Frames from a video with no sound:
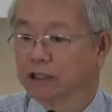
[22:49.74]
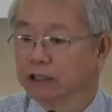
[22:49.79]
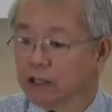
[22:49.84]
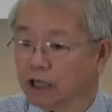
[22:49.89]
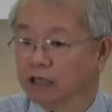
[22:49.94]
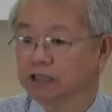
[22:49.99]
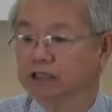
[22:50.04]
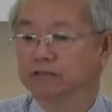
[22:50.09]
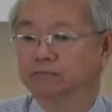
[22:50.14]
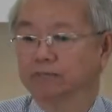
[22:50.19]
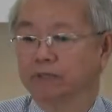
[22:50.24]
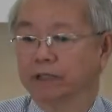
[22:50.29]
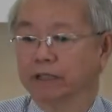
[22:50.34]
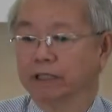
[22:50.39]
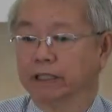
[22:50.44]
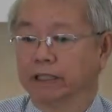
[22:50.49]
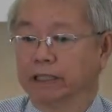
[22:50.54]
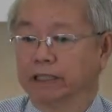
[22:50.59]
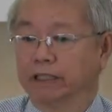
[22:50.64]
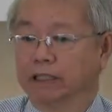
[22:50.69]
gospel
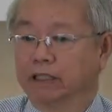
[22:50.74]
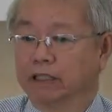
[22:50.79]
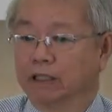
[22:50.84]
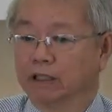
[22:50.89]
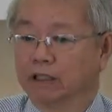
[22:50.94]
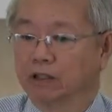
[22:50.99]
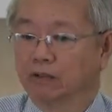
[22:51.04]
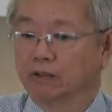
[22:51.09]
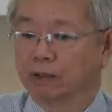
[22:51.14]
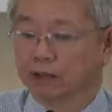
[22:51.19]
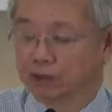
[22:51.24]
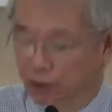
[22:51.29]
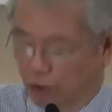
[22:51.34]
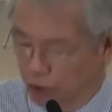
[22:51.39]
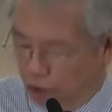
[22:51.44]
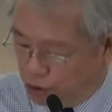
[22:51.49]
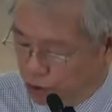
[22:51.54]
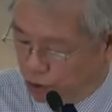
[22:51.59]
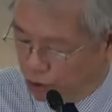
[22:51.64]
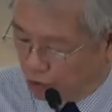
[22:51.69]
with
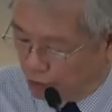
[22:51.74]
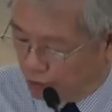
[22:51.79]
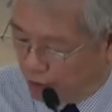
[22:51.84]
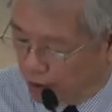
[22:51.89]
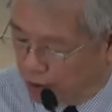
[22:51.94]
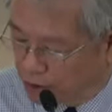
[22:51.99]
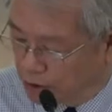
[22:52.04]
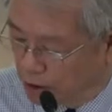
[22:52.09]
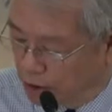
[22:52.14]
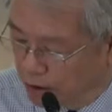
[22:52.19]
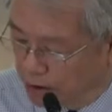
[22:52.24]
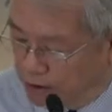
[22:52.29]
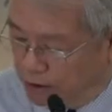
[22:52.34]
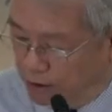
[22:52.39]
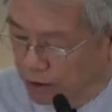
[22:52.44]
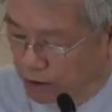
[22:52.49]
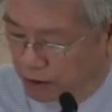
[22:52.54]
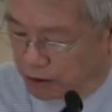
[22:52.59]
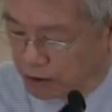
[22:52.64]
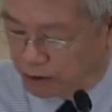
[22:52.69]
those who are not
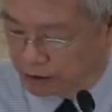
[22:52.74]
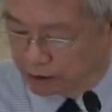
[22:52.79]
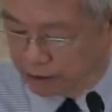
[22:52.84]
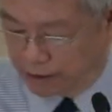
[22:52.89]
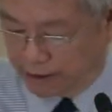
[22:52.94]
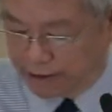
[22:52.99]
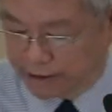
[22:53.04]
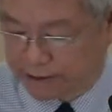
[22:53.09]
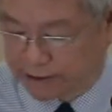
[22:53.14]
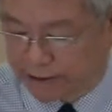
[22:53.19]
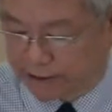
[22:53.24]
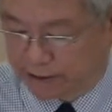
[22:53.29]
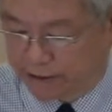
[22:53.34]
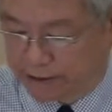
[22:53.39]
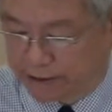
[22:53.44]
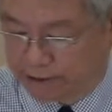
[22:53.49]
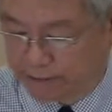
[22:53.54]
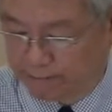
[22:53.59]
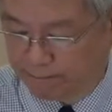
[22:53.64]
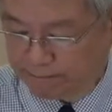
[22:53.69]

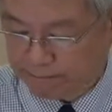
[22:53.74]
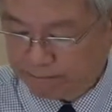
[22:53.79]
Christians.